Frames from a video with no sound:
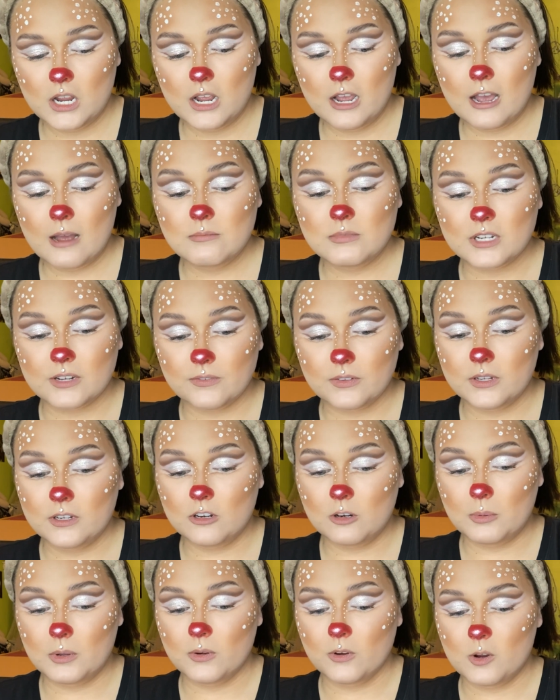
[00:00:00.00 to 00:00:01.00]
I'm definitely
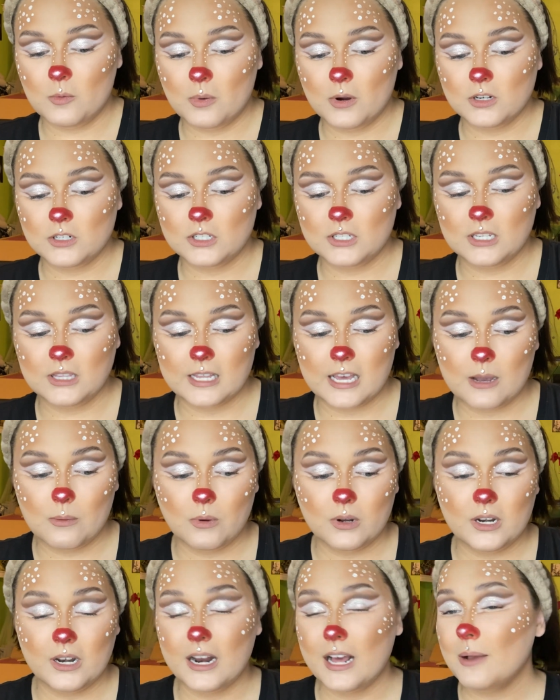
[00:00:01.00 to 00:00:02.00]
going to be repurchasing that
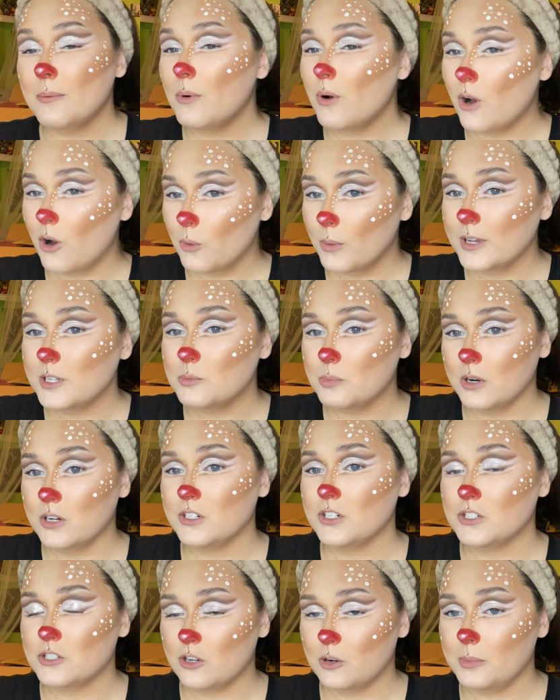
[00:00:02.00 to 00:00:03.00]
one, and I will always
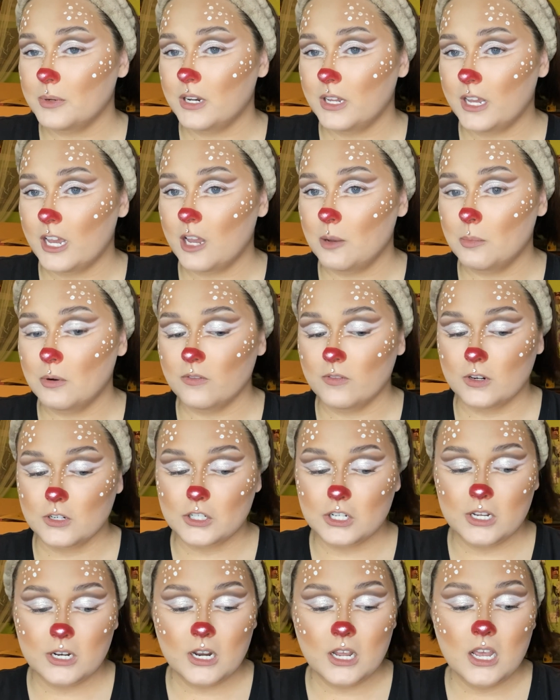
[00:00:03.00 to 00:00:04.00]
purchase Urban Decay
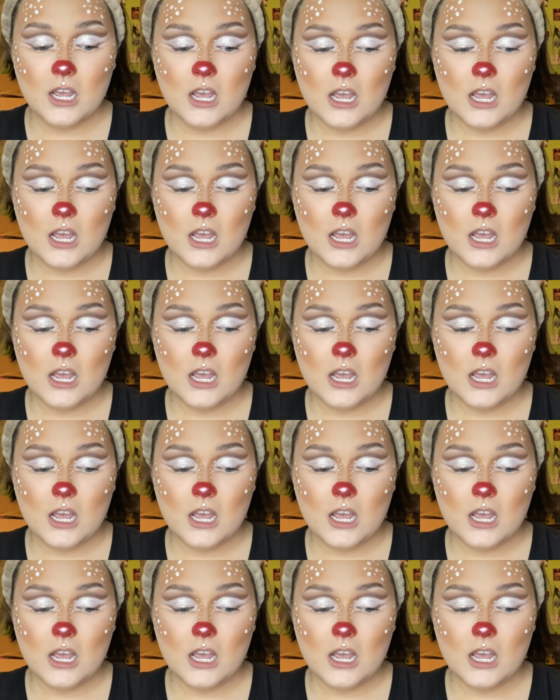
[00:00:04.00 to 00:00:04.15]
Perversion.